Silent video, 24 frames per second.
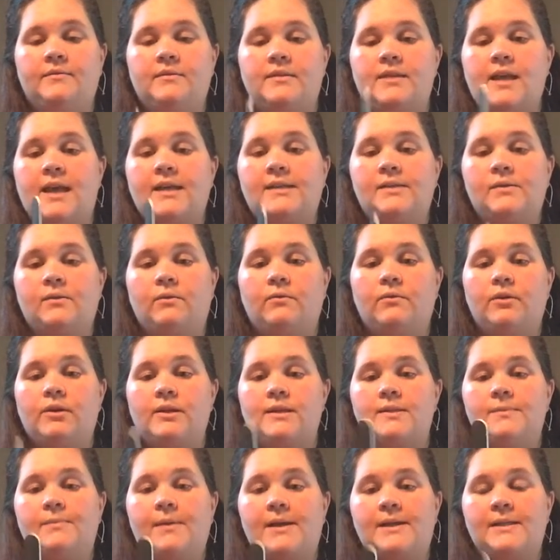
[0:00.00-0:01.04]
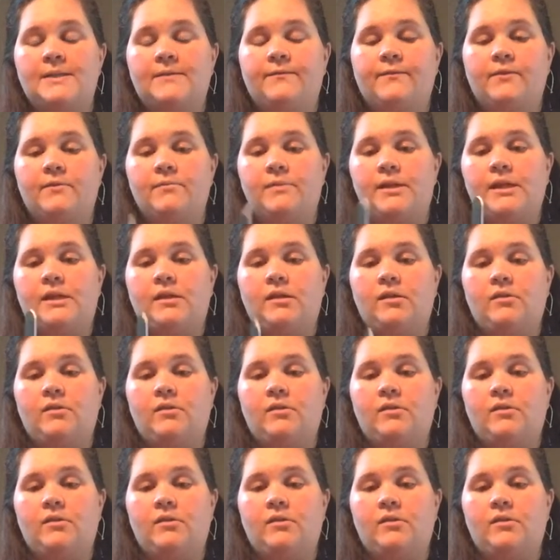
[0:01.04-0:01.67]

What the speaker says: That's what works best for me.